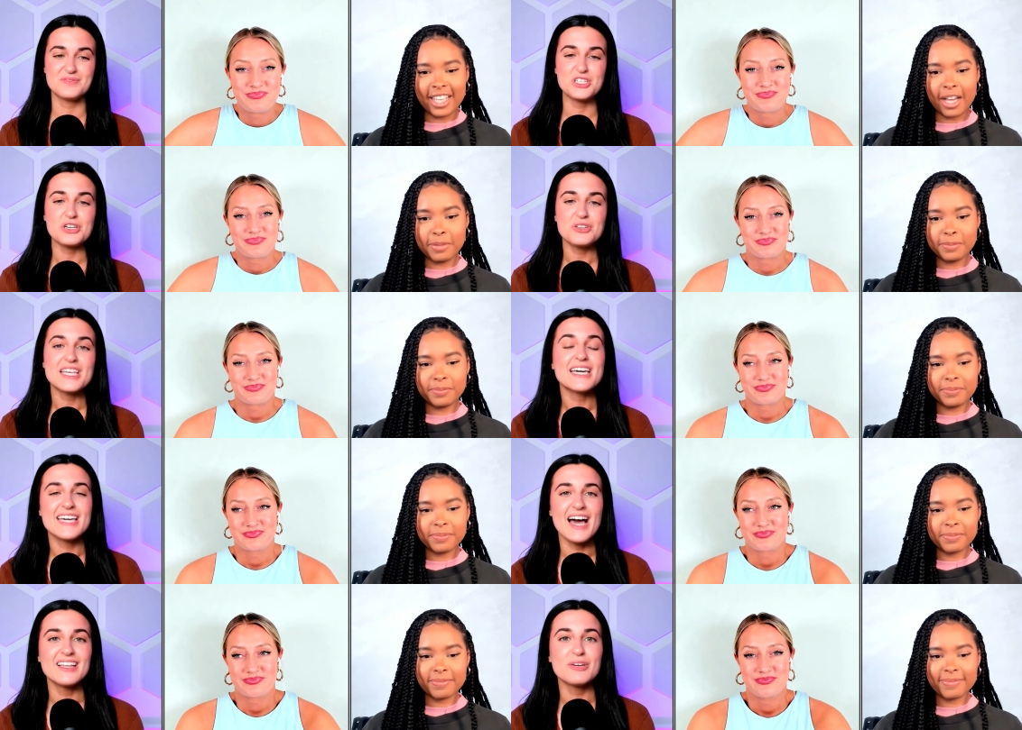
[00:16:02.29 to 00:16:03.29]
Speaker 1: Do you yeah. think
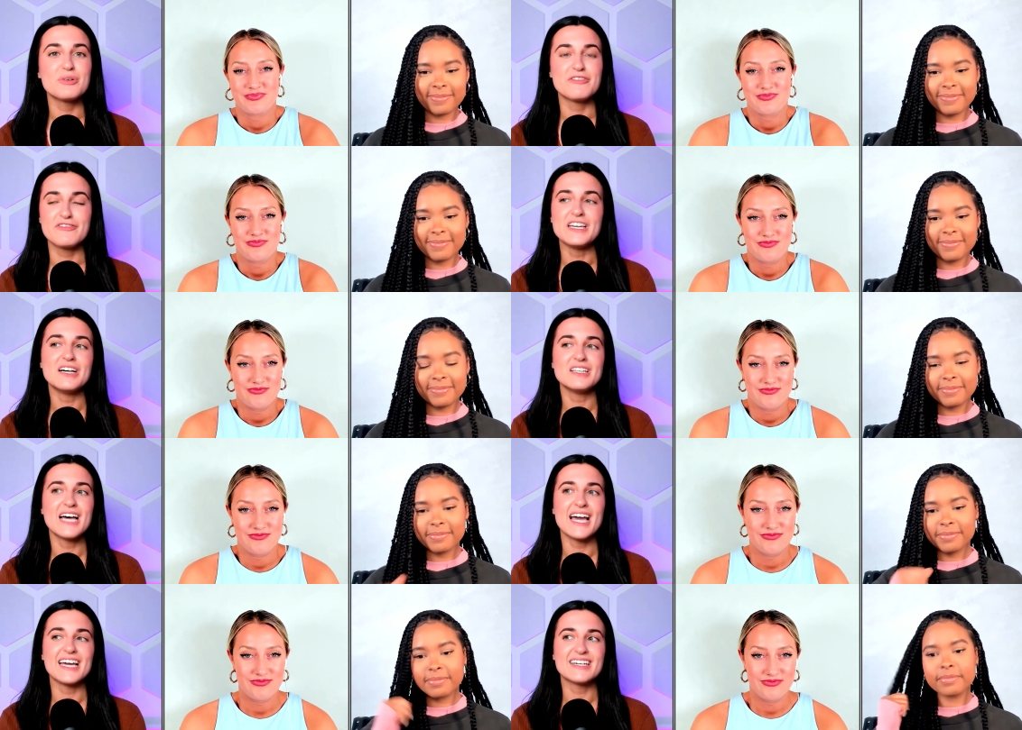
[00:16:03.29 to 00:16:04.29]
Kelly would feel
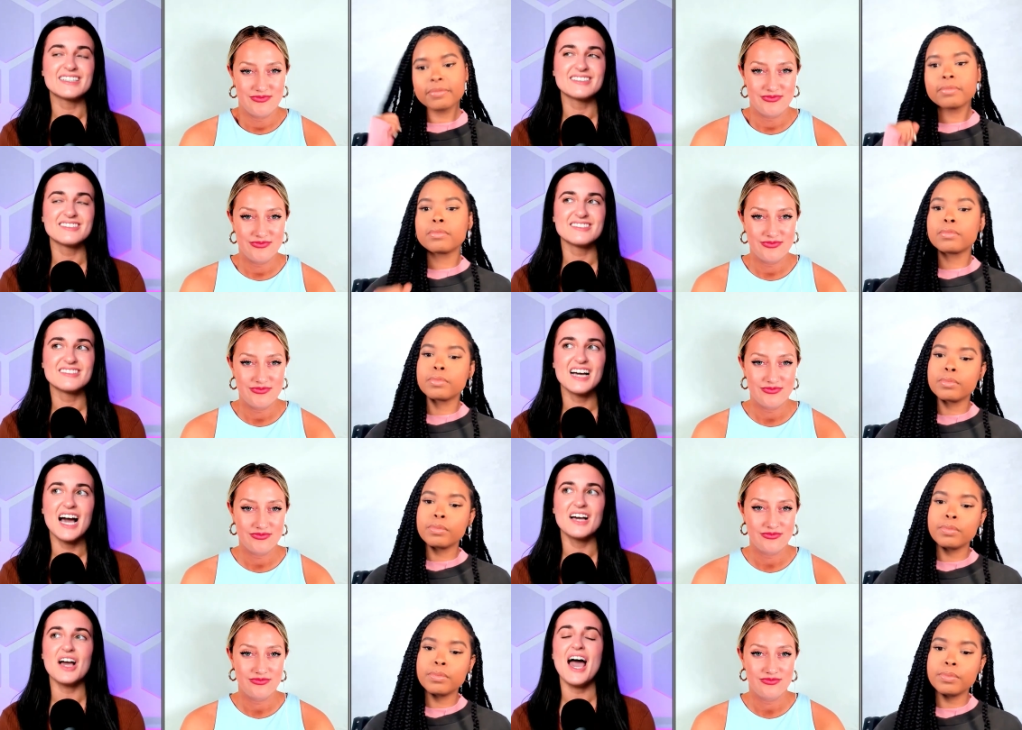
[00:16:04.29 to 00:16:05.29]
like
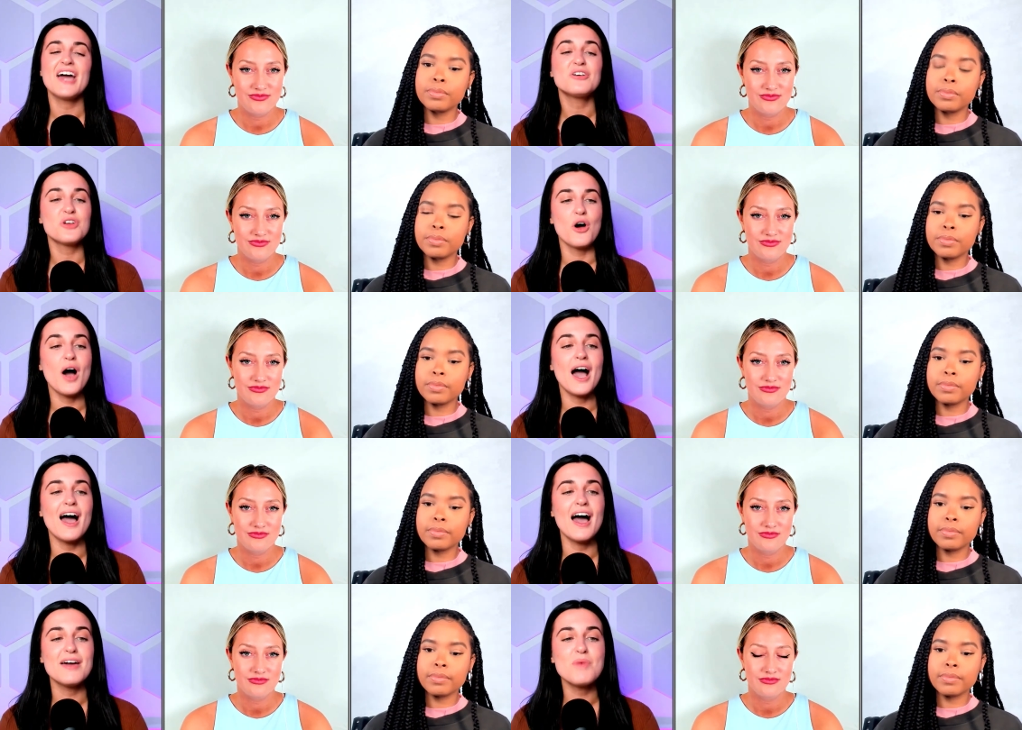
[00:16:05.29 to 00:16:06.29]
I don't know.
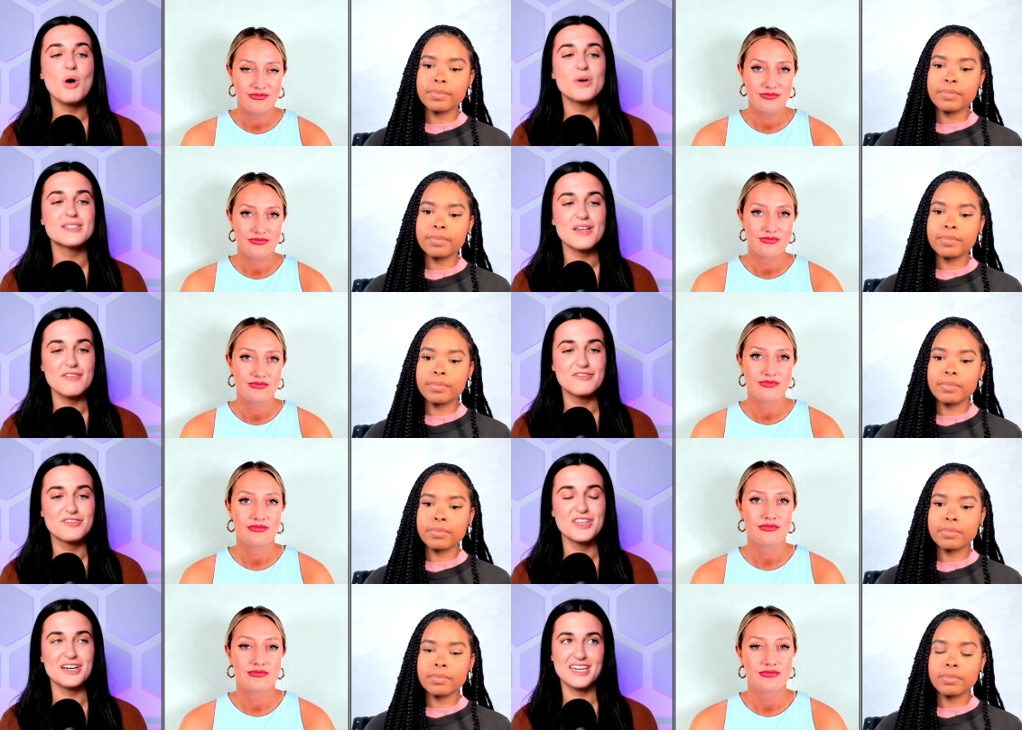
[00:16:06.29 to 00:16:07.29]
I, am always of
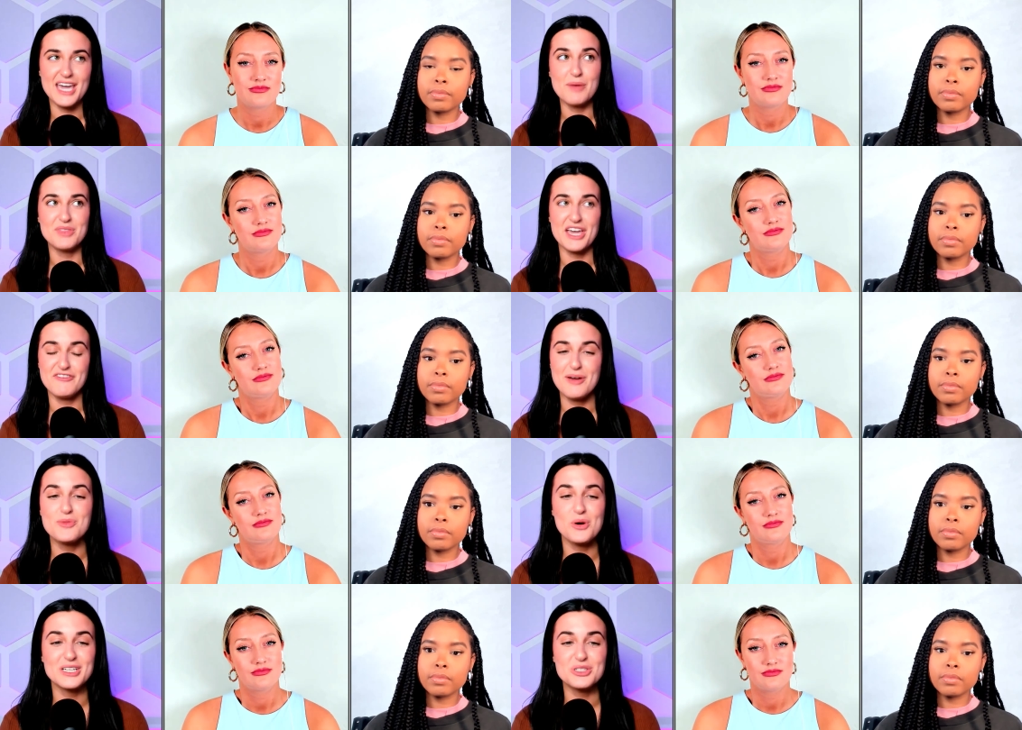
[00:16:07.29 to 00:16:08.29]
the camp that if I'm
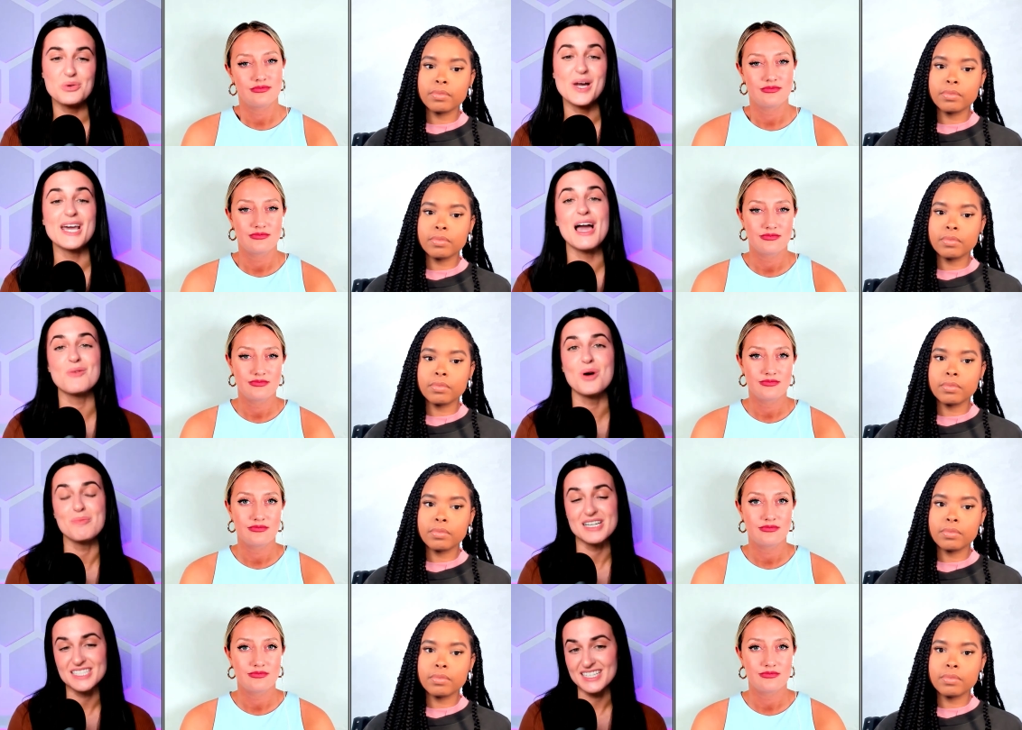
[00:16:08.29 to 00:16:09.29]
going to a wedding, I want
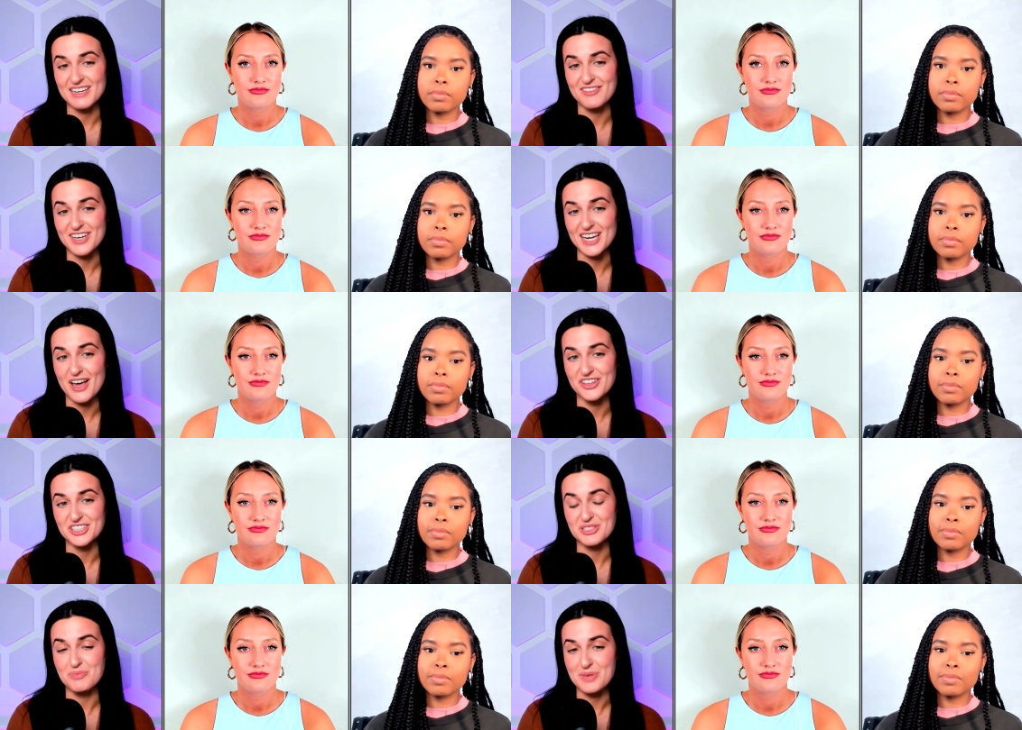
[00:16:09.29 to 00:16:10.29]
my significant other
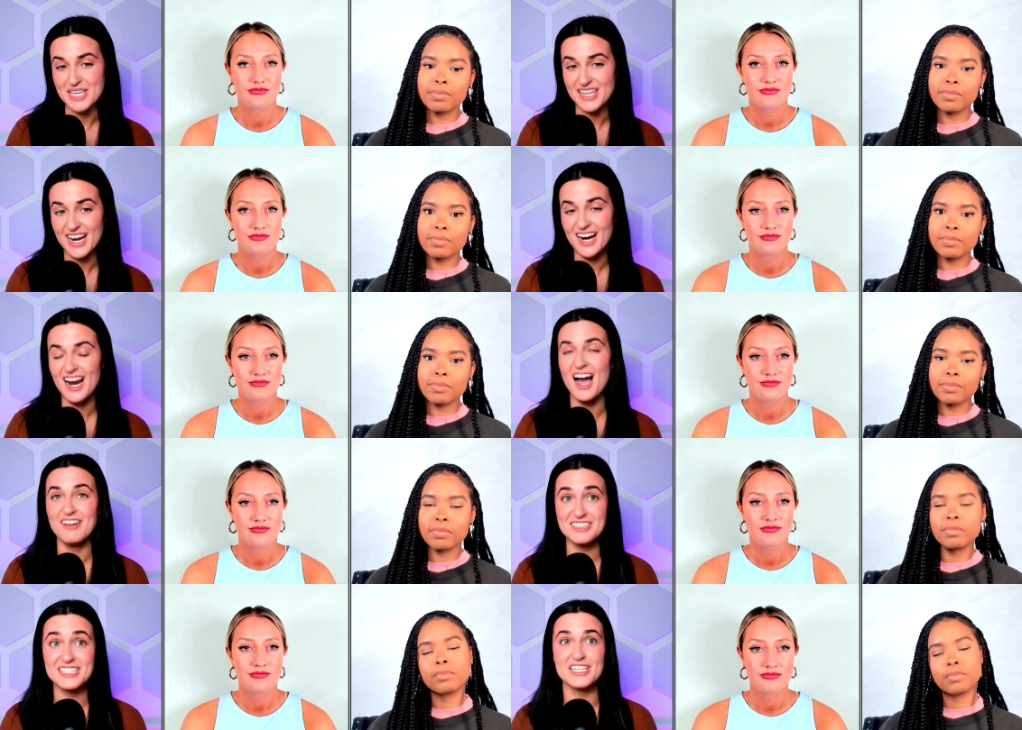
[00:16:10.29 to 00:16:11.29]
to be there.
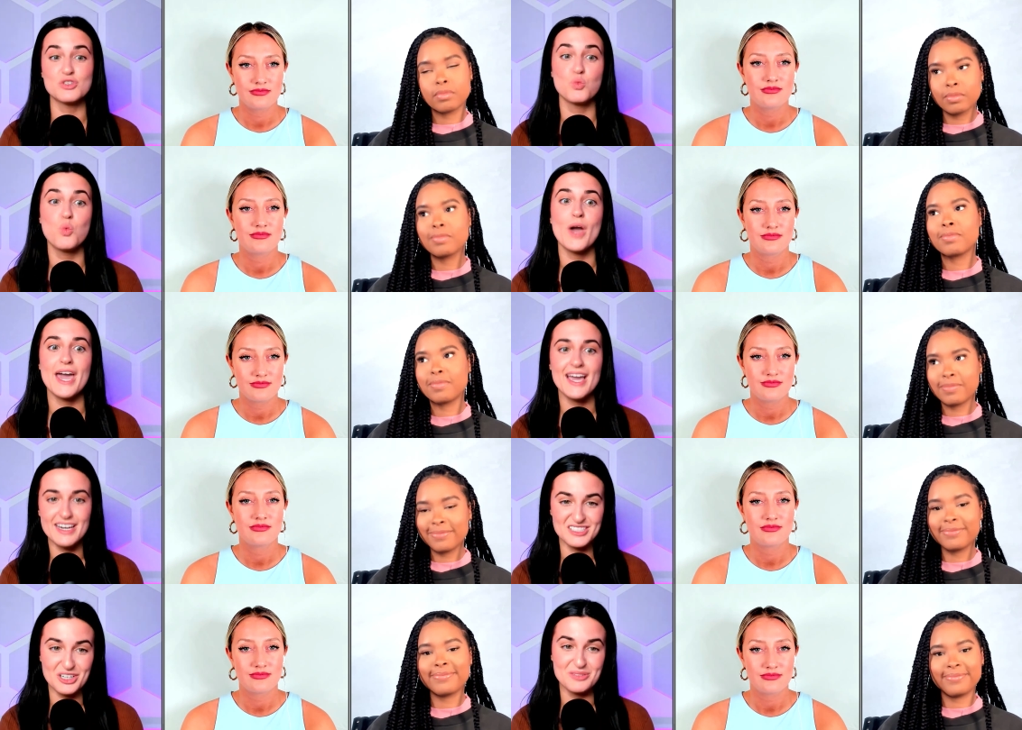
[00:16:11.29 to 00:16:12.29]
Obviously, it's way
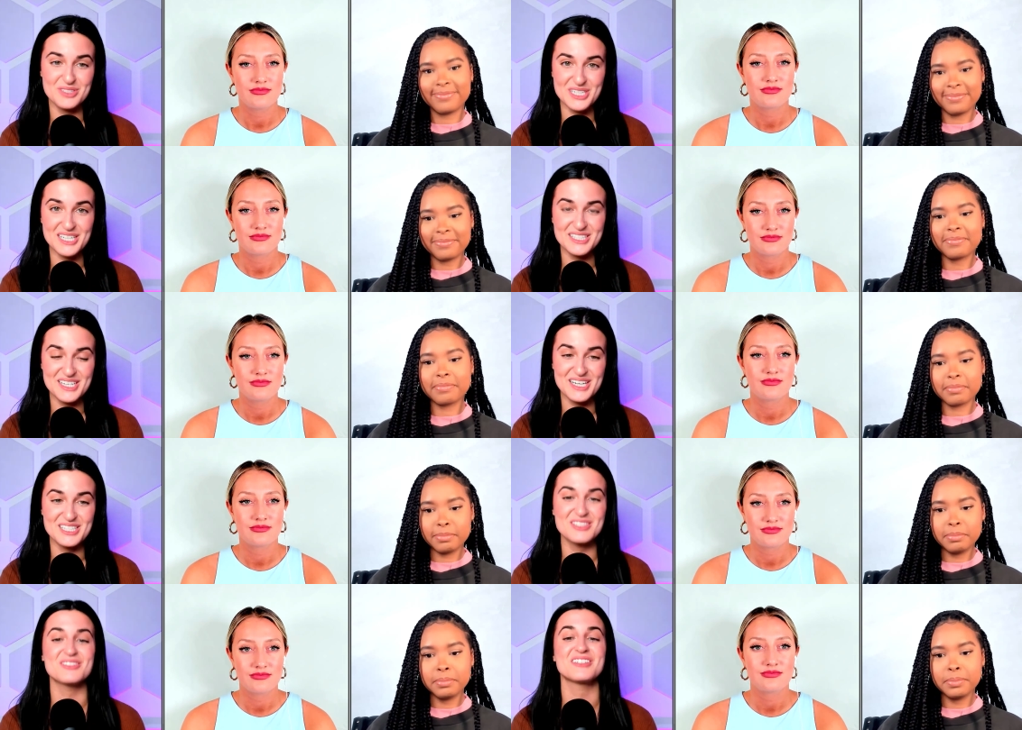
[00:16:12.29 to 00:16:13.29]
different circumstances.